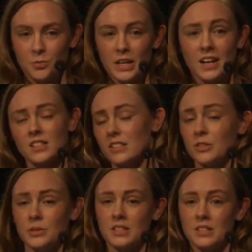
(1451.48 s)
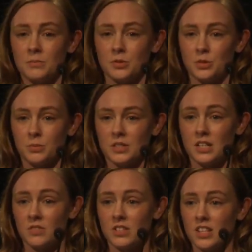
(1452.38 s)
We are still doing some Drupal
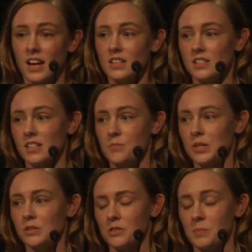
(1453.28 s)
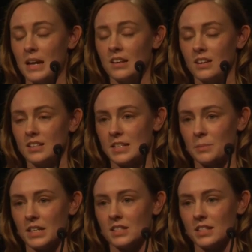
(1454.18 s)
7 sites, and we use Omega as our
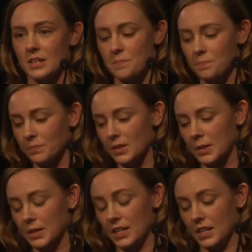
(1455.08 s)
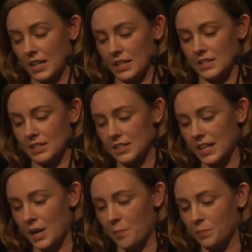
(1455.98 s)
base theme. And
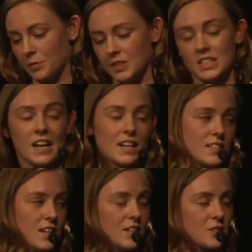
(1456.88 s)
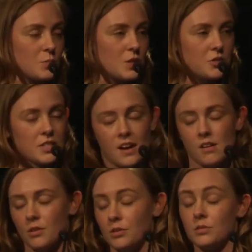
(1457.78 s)
for D8 sites, we use
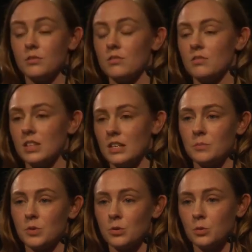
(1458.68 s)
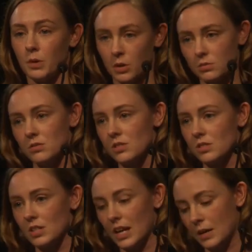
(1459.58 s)
our own theme called
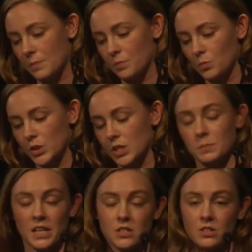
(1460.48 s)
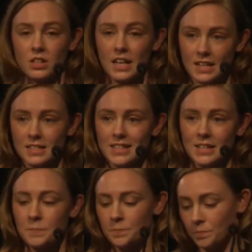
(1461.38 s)
Bones, which is based on
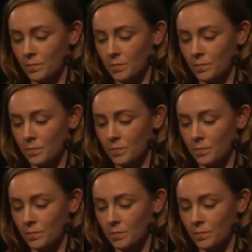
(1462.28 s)
Classy.